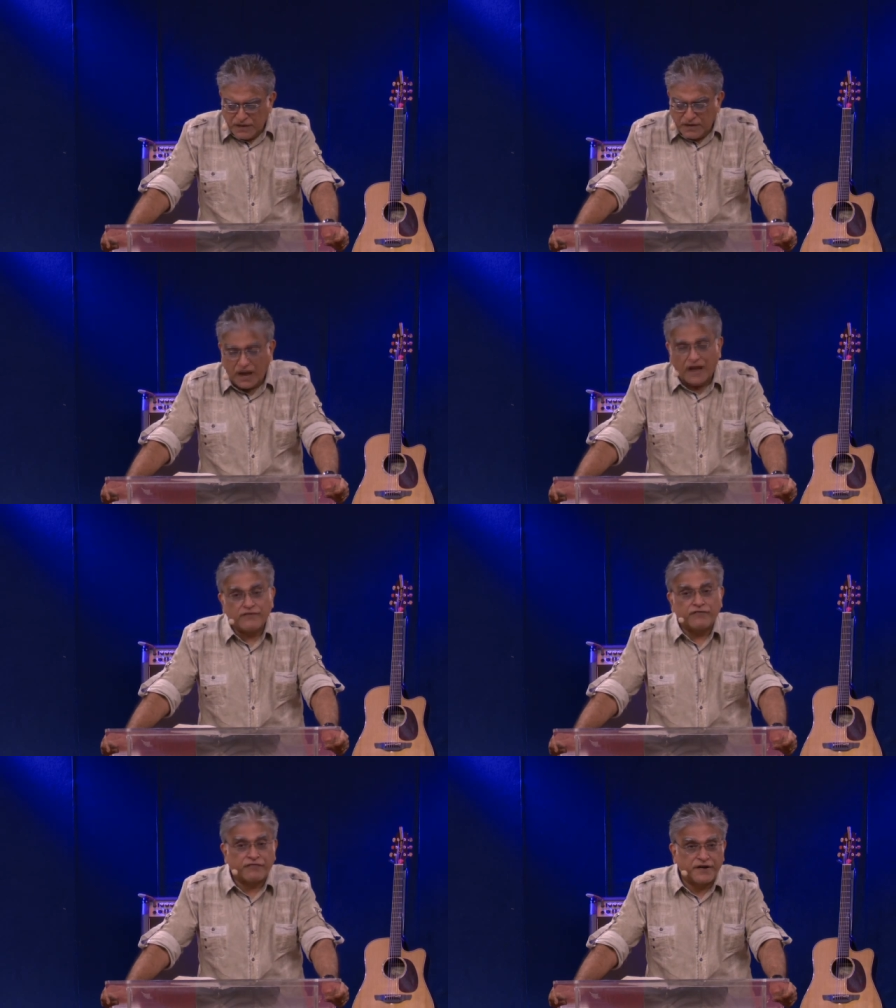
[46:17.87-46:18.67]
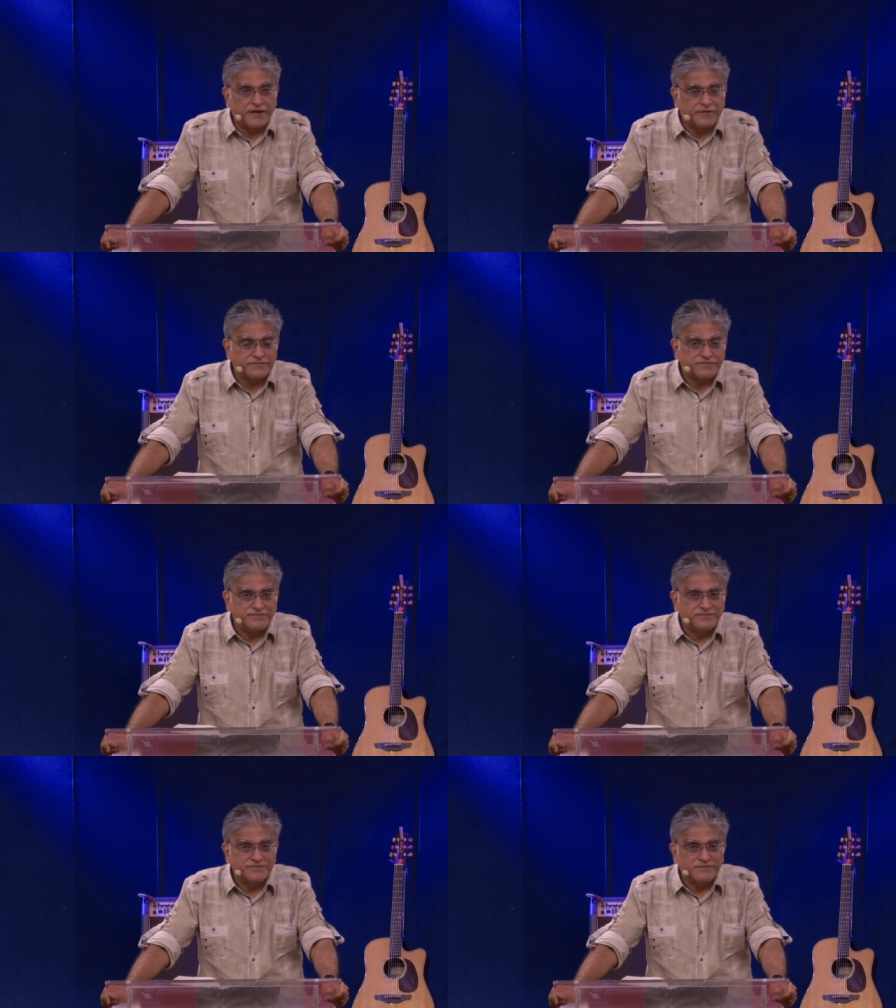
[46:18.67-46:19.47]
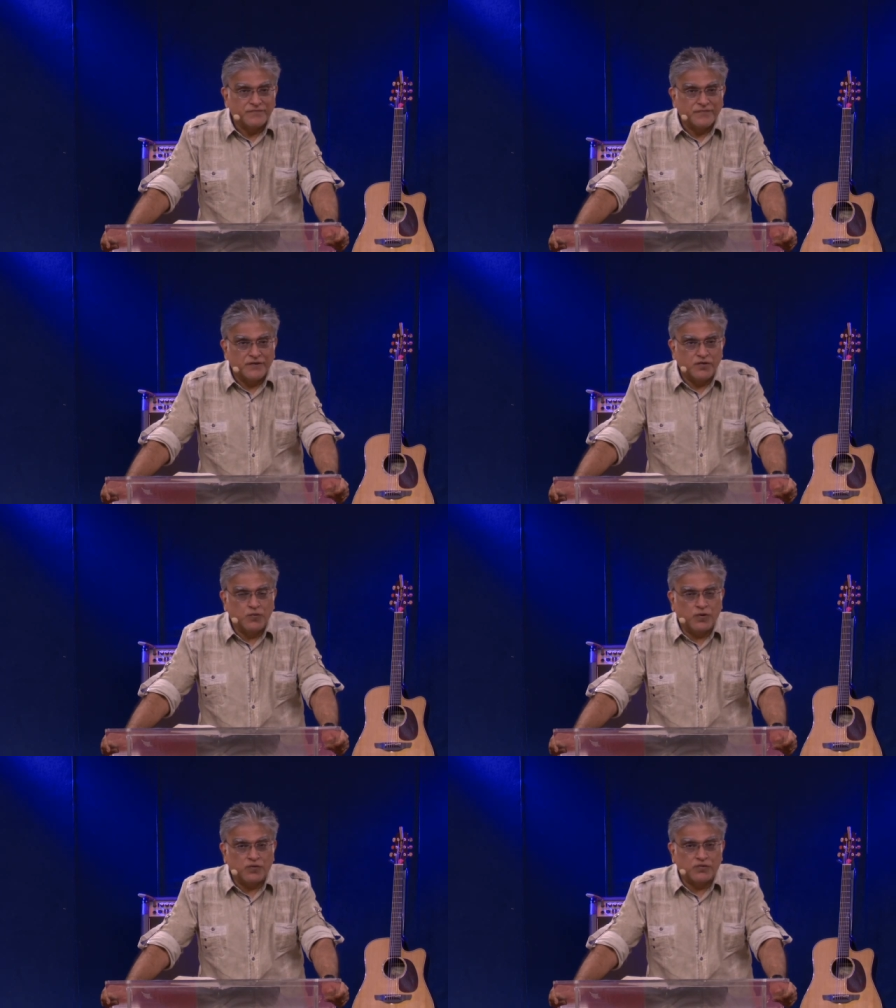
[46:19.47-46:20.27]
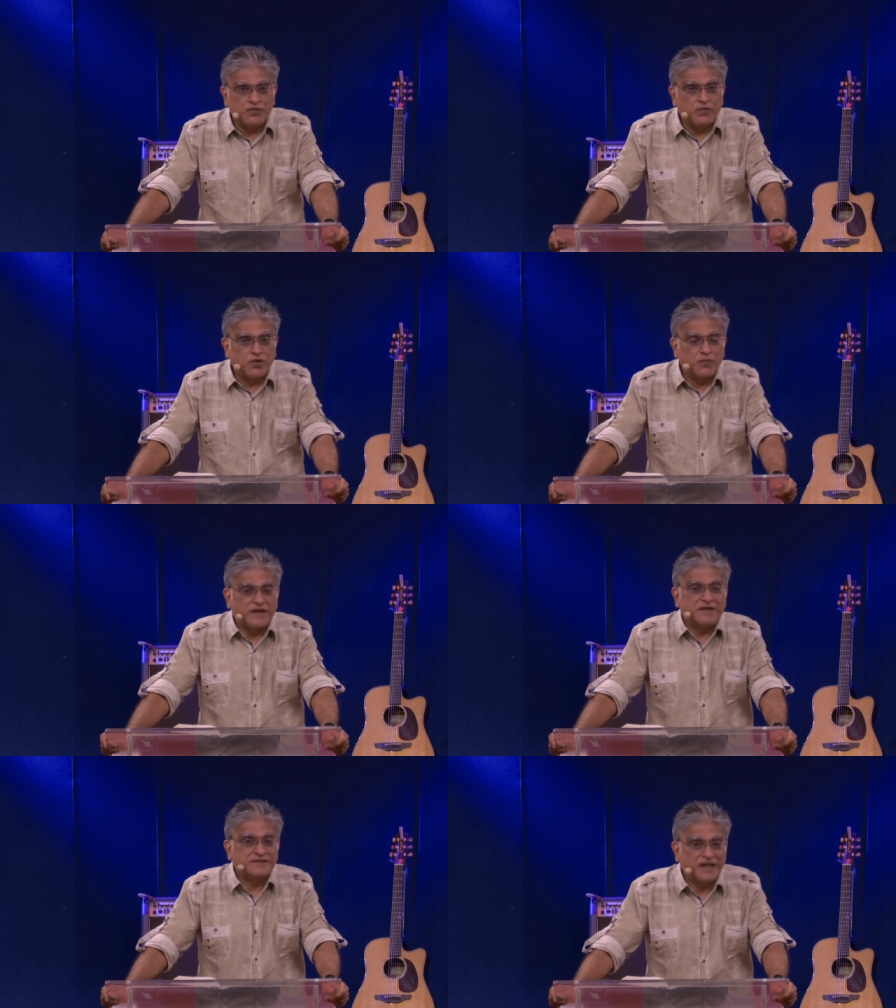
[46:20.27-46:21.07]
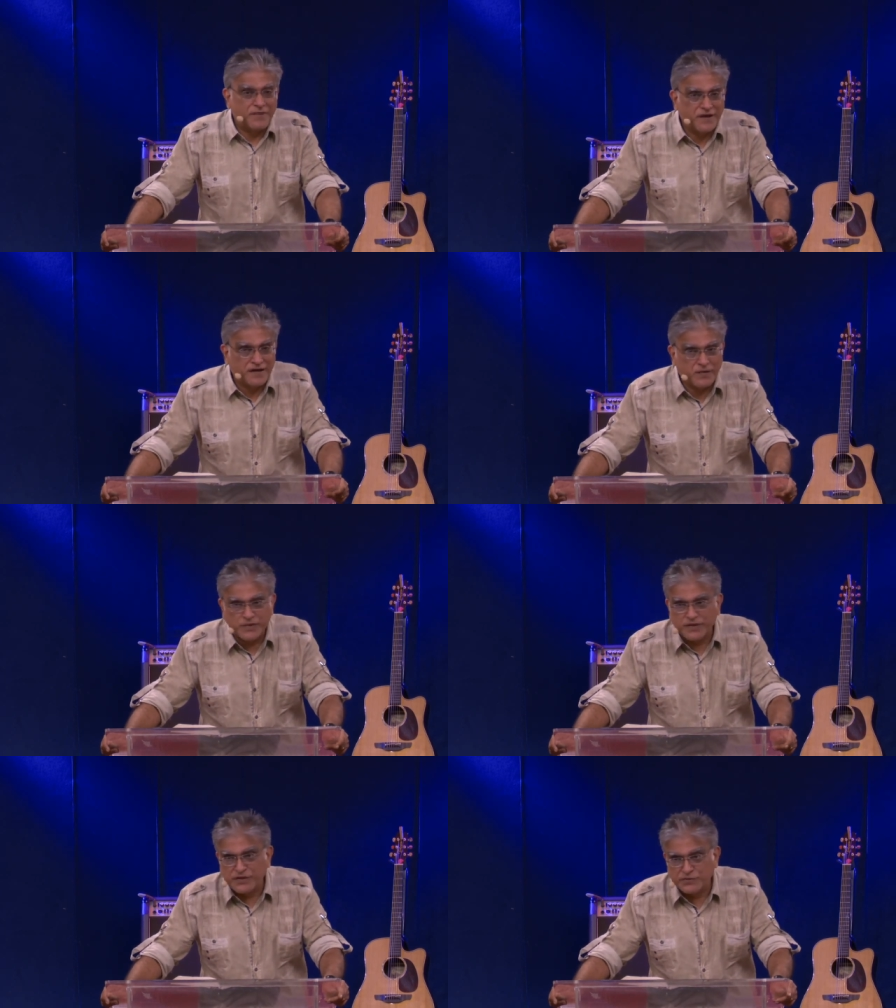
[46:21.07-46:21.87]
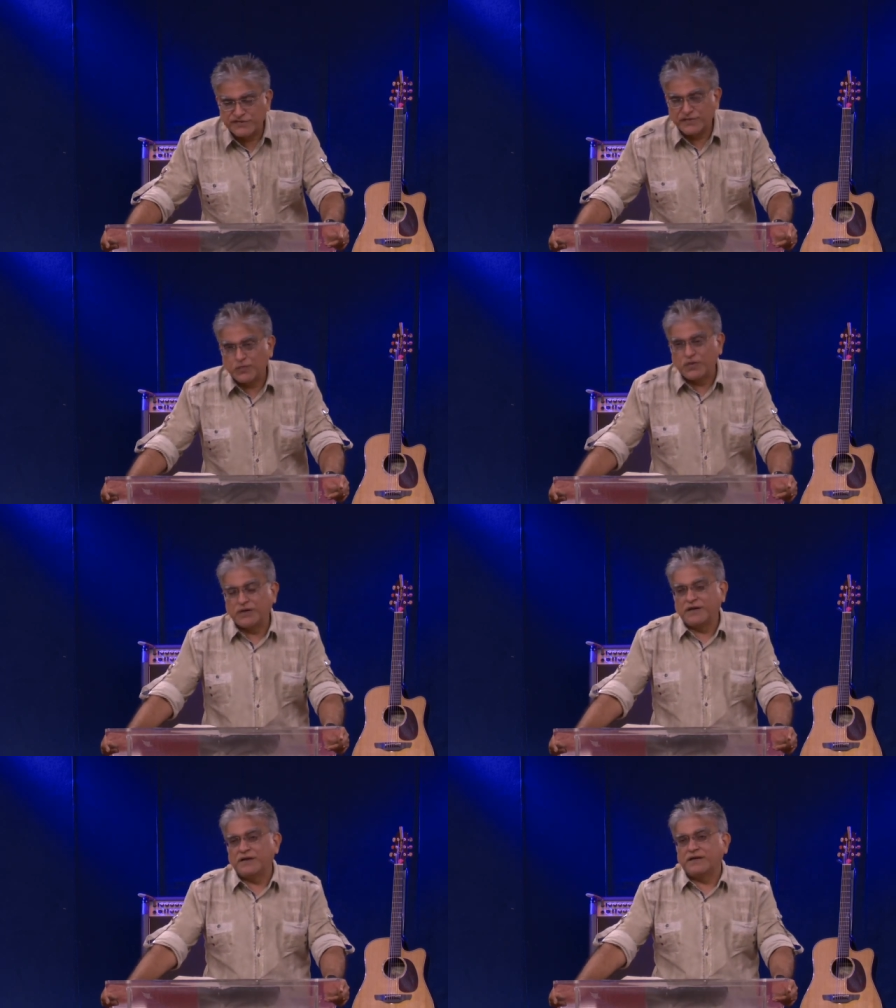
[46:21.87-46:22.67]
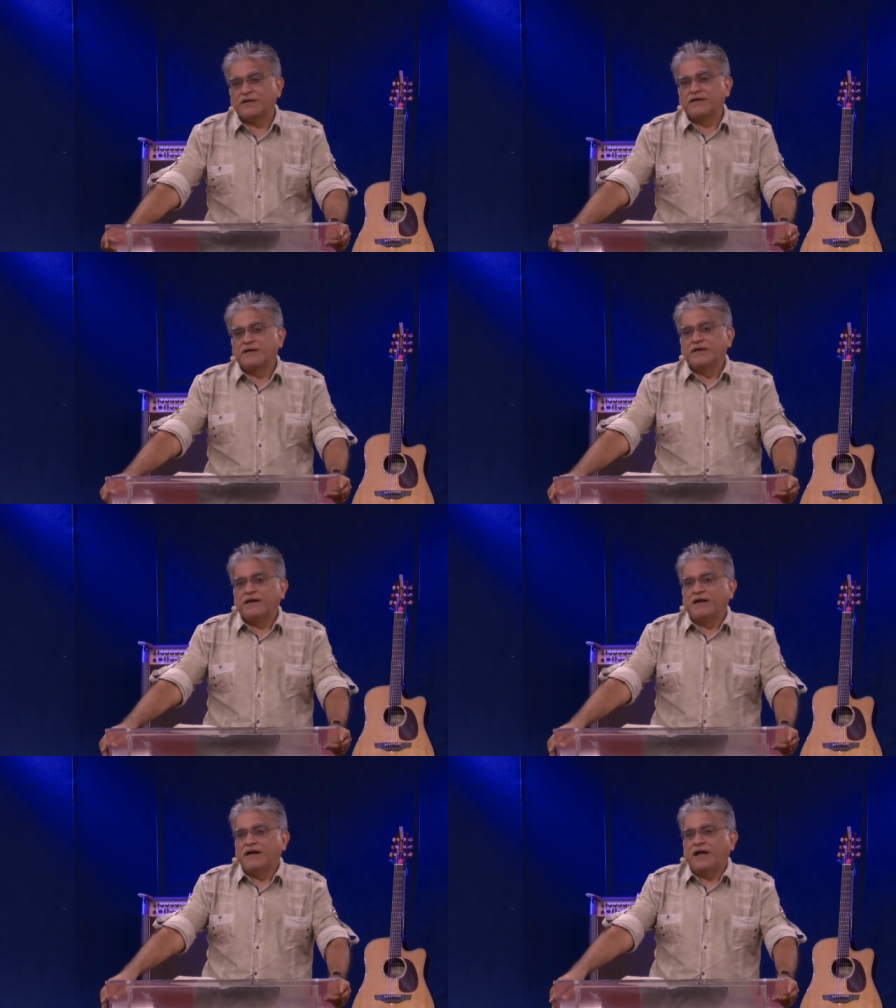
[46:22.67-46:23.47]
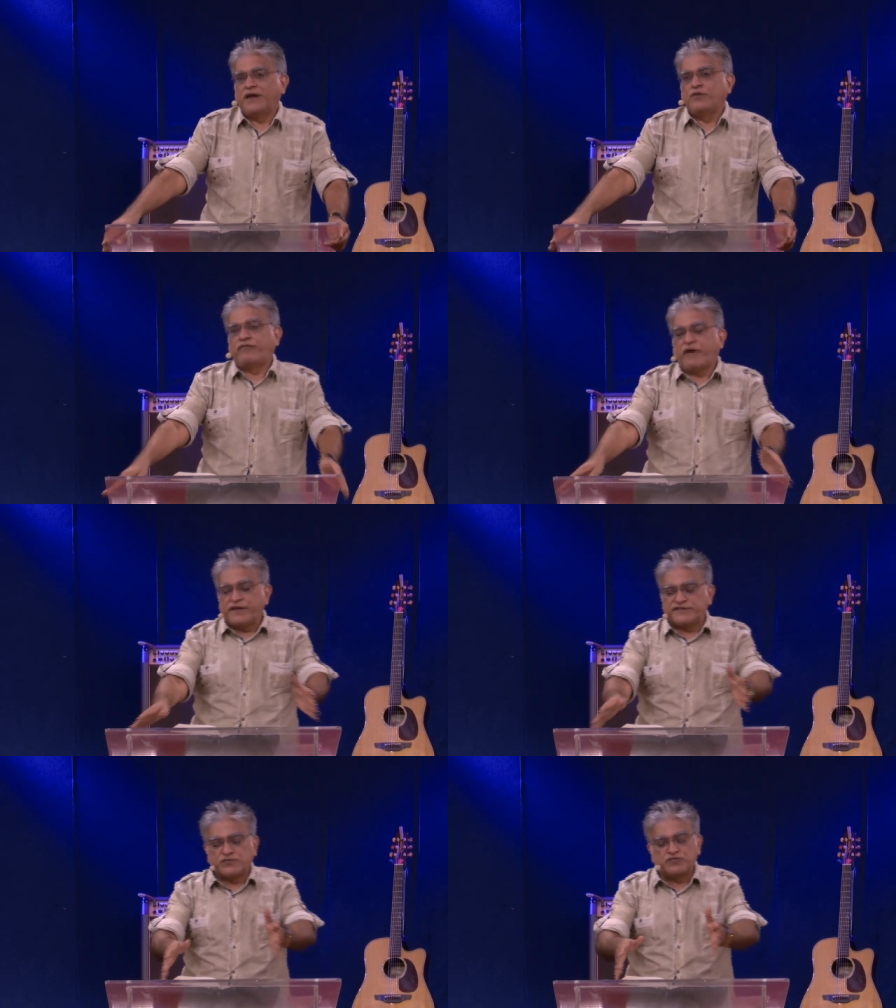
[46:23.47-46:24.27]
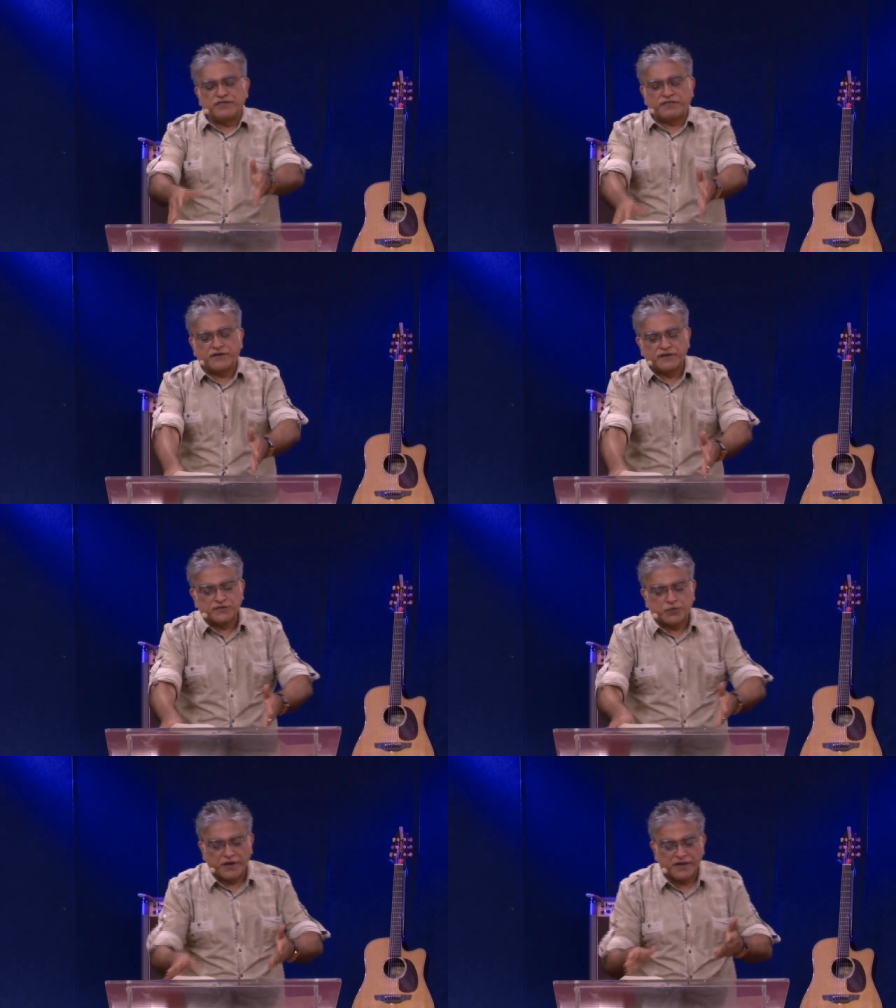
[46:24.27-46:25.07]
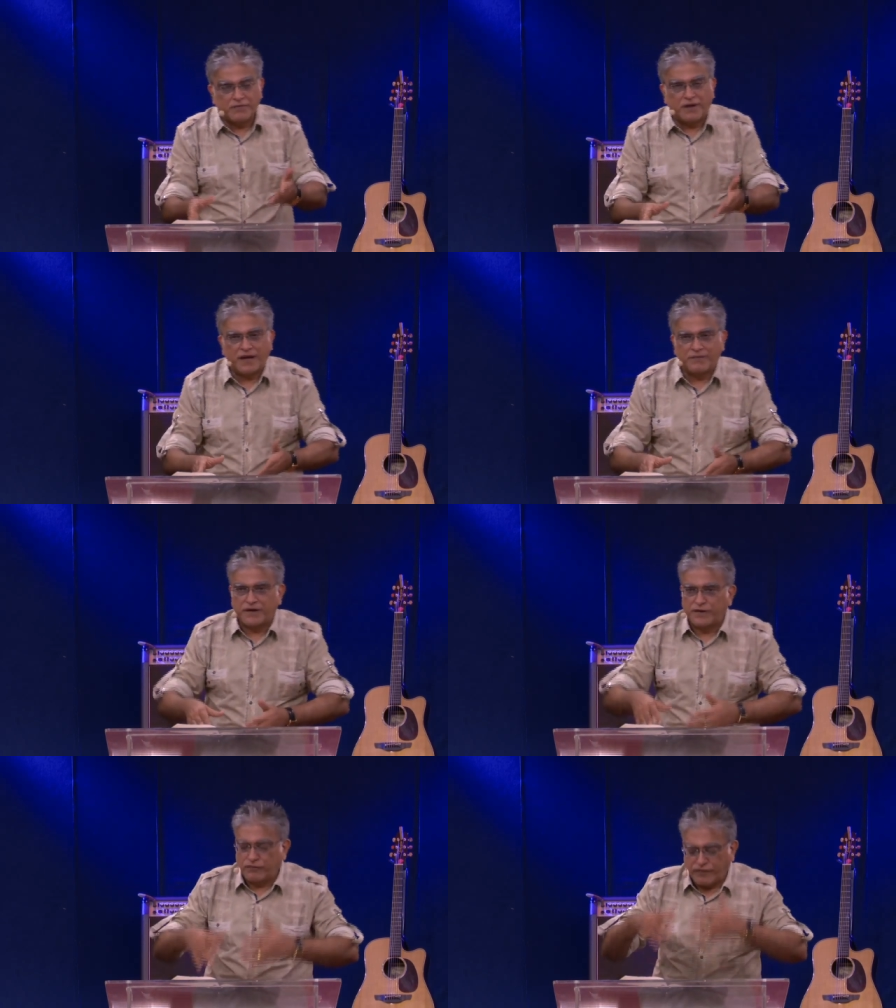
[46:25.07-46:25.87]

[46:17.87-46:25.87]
a life of freedom. You don't want to be contaminated with the news of the world. And you find it so difficult to read the Bible, and you